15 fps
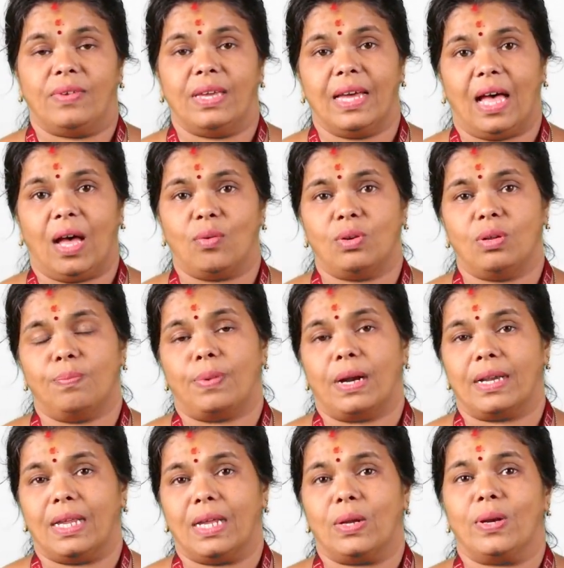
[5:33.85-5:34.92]
We have to
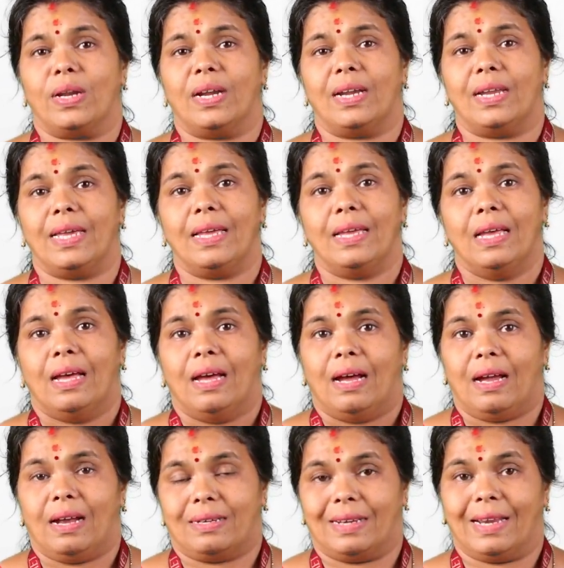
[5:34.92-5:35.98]
particularly
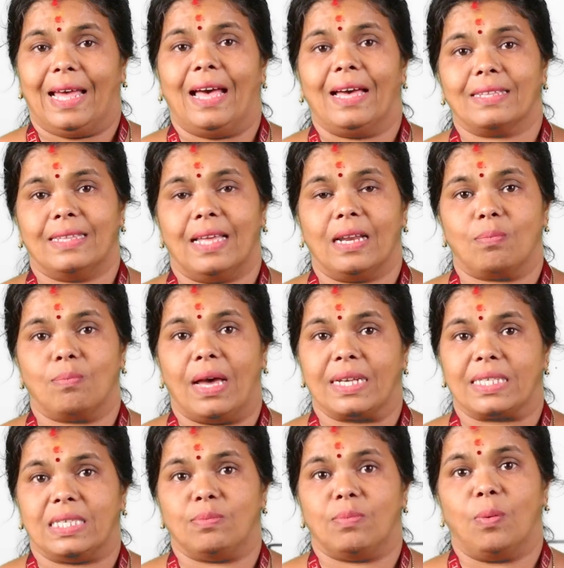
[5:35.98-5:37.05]
track that
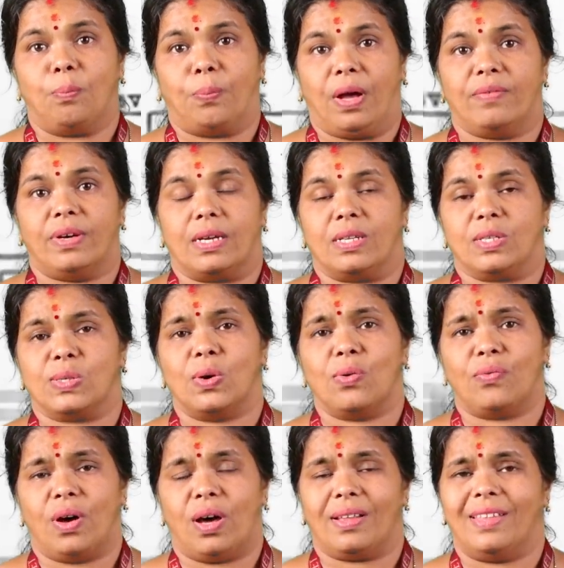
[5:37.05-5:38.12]
maximum power. So
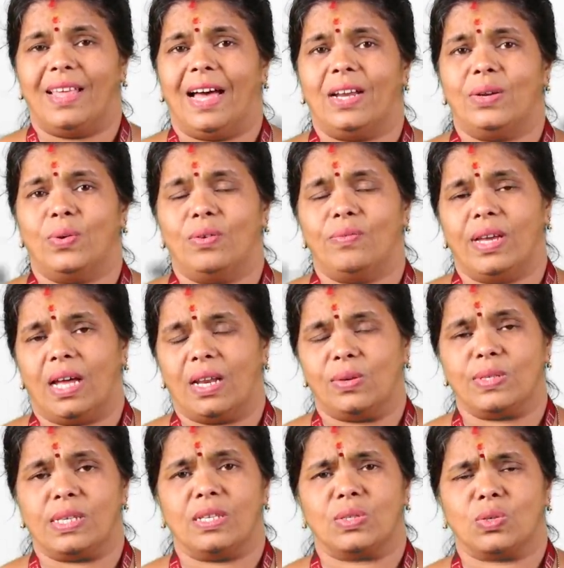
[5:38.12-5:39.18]
for that one we are
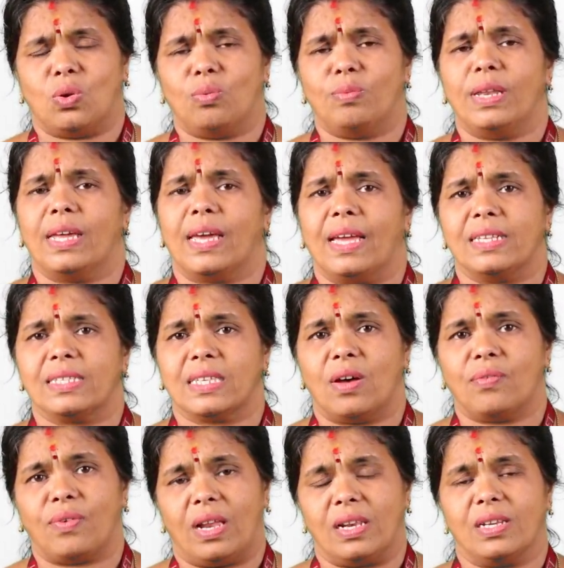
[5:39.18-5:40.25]
using so many kinds
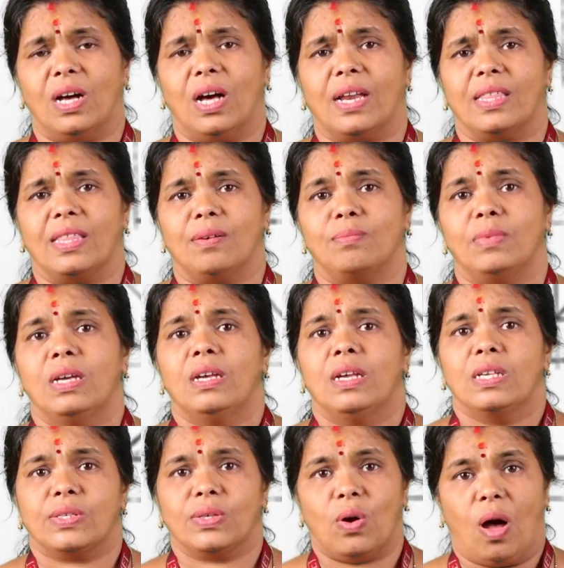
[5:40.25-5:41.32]
of algorithm.
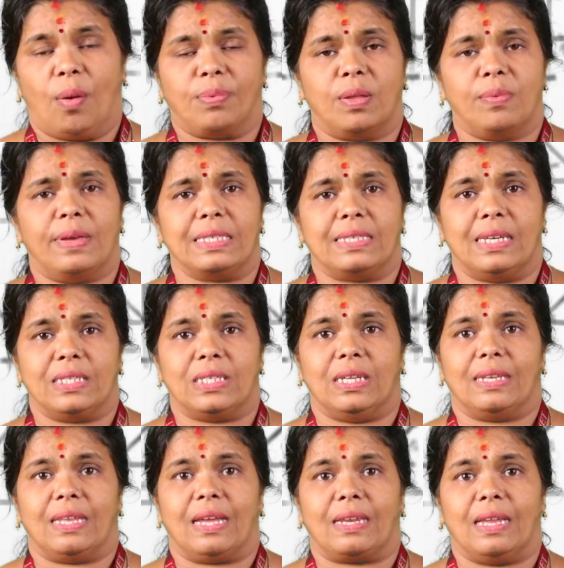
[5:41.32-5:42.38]
So
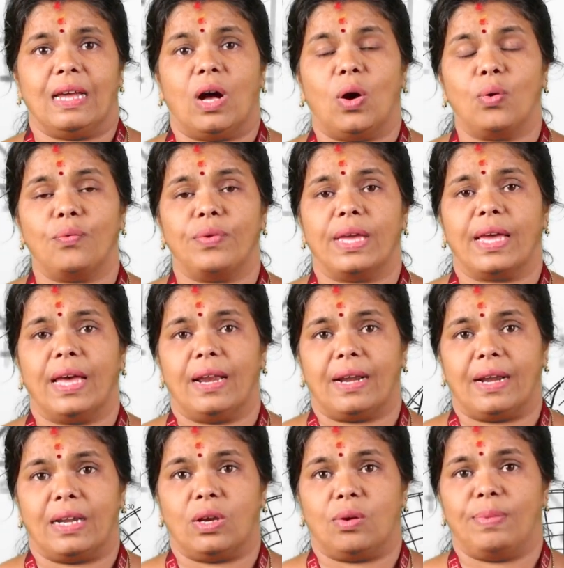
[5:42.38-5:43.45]
optimization technique, how we can
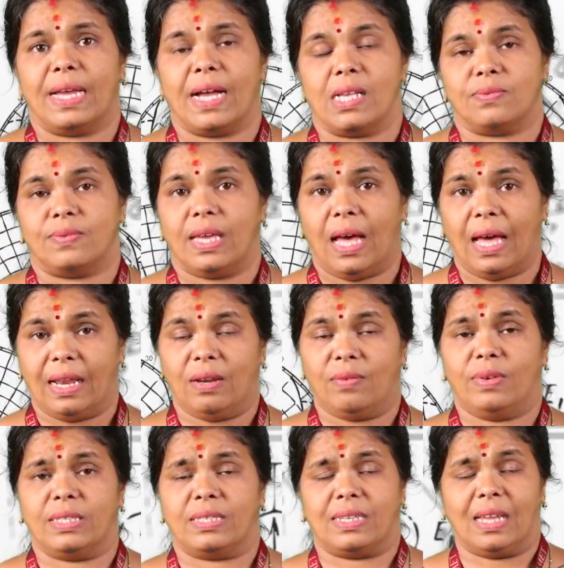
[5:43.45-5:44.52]
retrieve, because we are
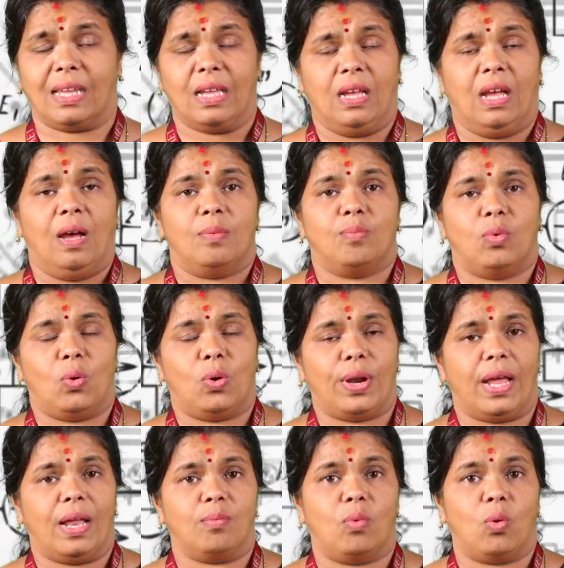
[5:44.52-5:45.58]
investing more
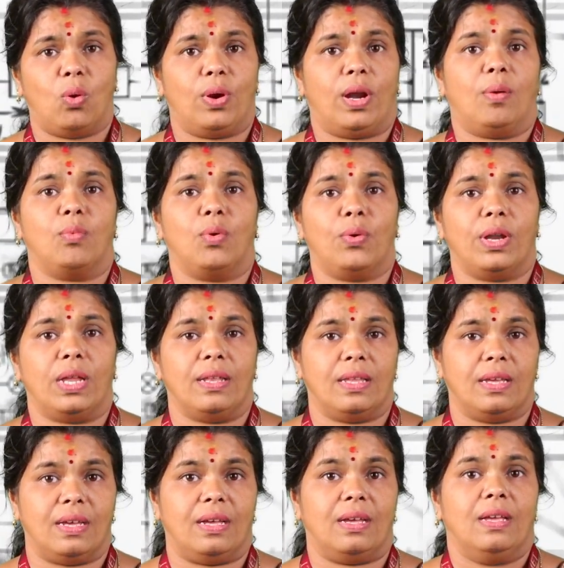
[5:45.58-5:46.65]
and more amount in
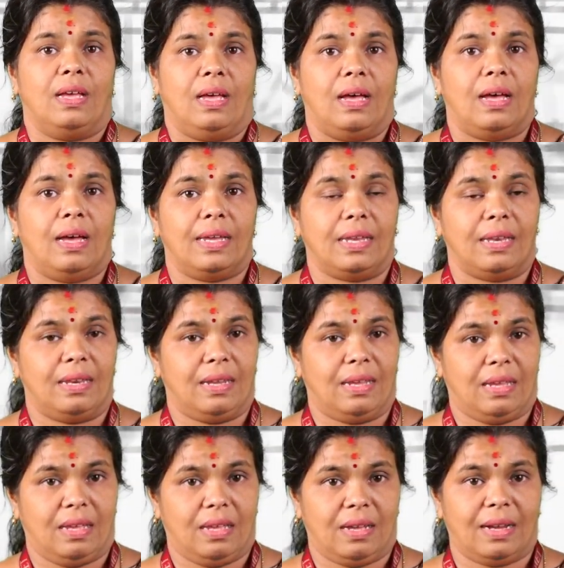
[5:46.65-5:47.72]

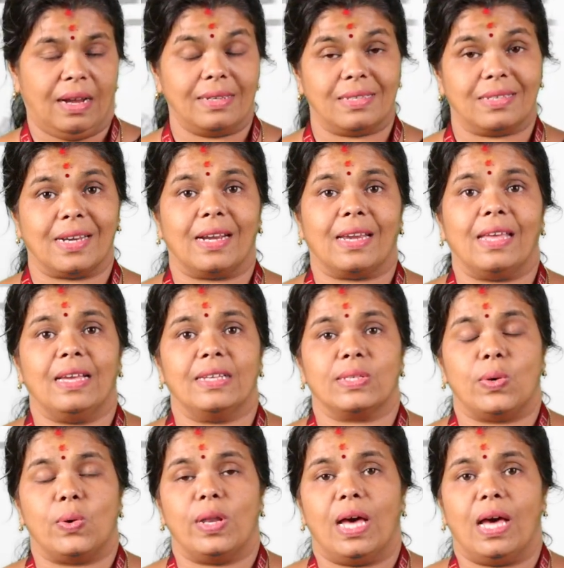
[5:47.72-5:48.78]
the constructing a
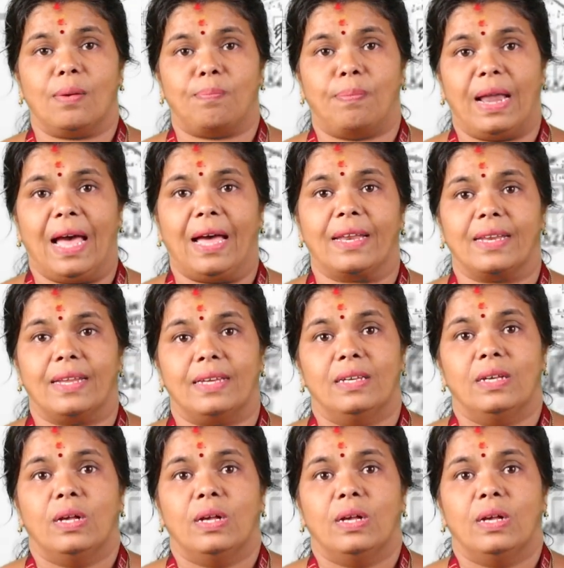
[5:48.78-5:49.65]
solar plant.